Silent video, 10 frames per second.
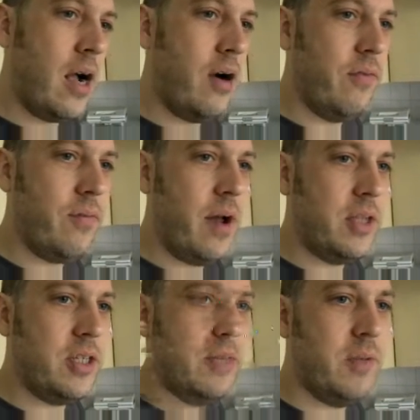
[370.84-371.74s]
I got a,
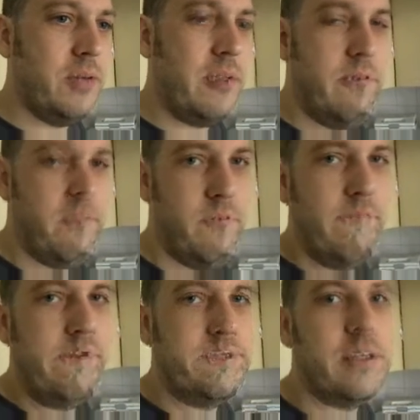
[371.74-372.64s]
a shitty
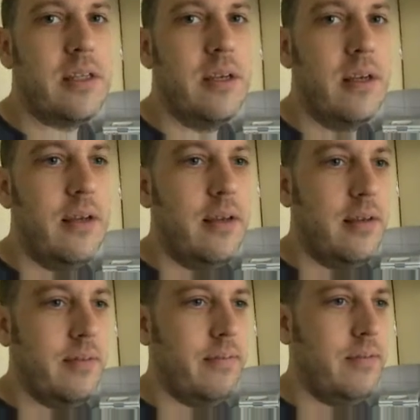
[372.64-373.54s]
virus
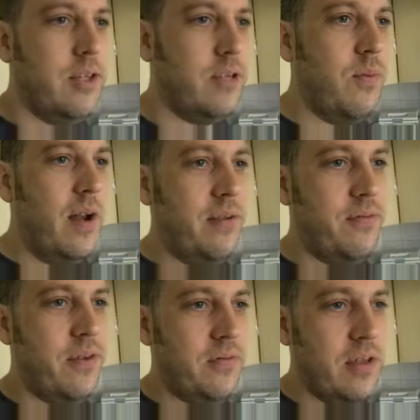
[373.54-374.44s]
just one of
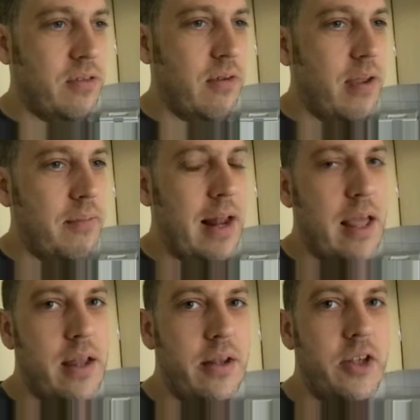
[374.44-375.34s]
53
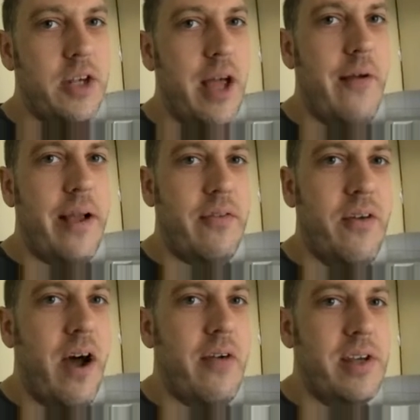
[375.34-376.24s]
million generic
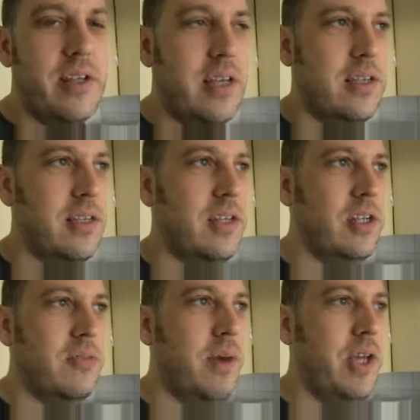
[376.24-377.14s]
viruses that
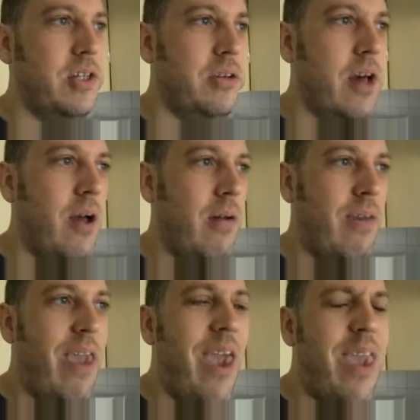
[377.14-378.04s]
just makes you go,
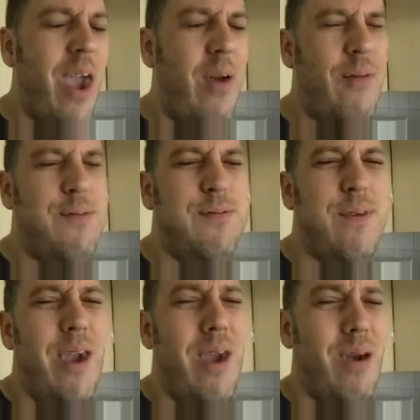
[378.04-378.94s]
I don't
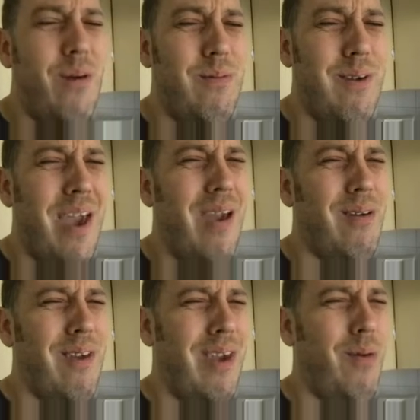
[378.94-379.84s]
feel
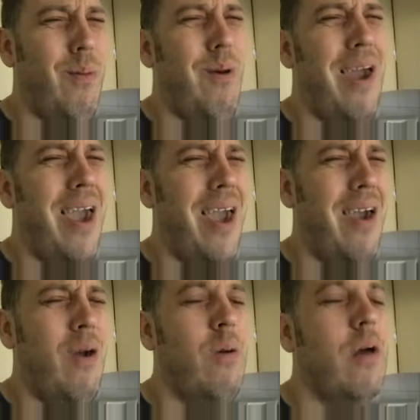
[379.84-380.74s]
very
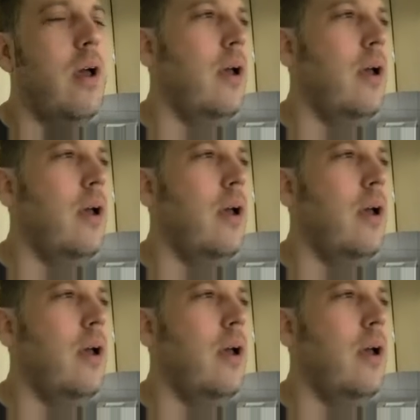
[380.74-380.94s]
well